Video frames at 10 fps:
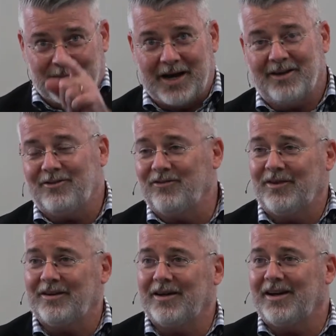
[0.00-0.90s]
by
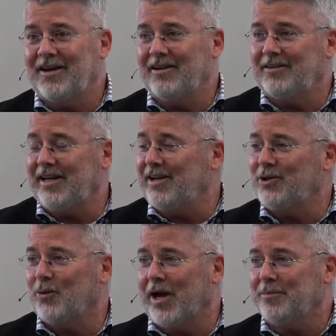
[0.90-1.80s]
the
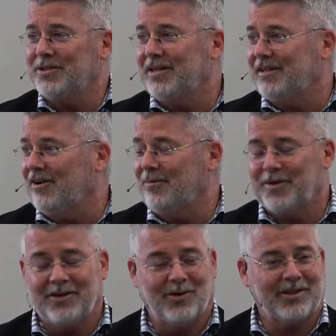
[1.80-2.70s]
interwebs. They're
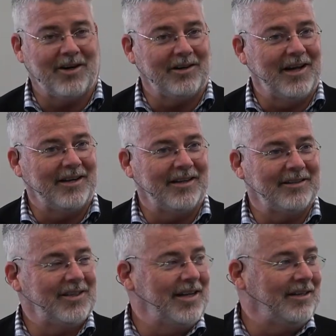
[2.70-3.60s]
up in North Carolina,
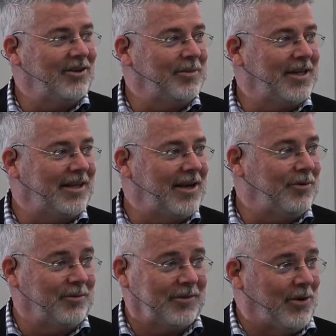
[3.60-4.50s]
and he told me that
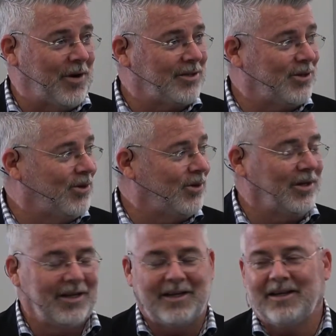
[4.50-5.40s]
they watch the
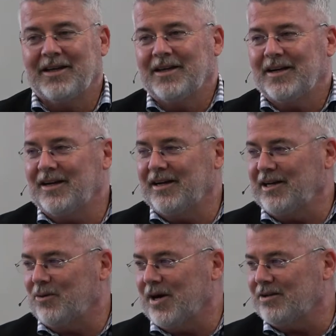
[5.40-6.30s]
whole
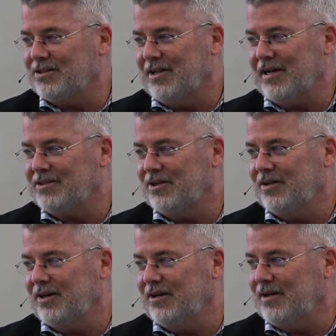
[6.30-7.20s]
Inquirer's class. So
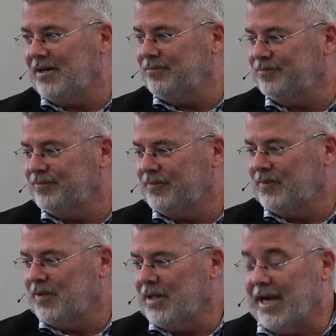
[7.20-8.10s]
they're,
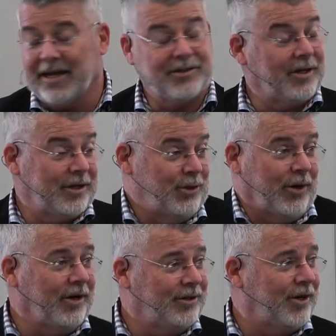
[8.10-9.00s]
I guess they're going to
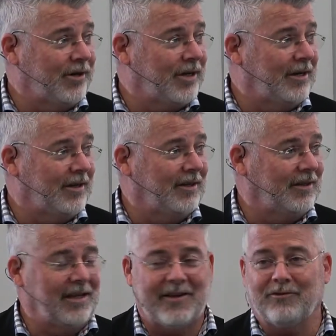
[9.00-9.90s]
join our church. I don't know,
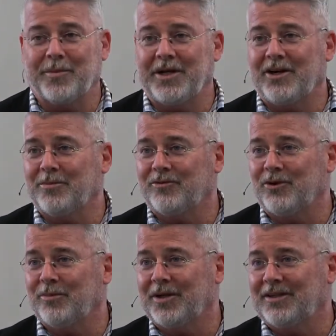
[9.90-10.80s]
they've never been here
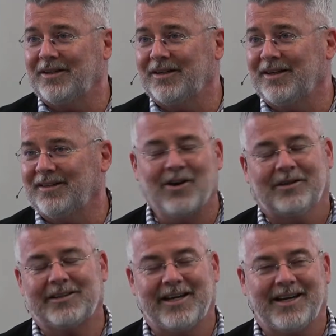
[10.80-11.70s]
before, but no,
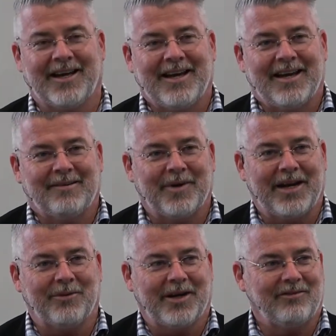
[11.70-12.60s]
kidding. But
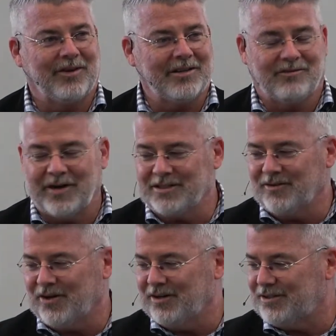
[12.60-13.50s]
anyway, friends
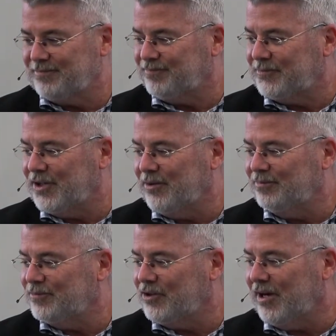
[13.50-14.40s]
of ours, so
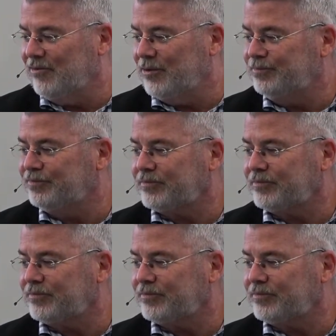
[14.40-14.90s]
grateful.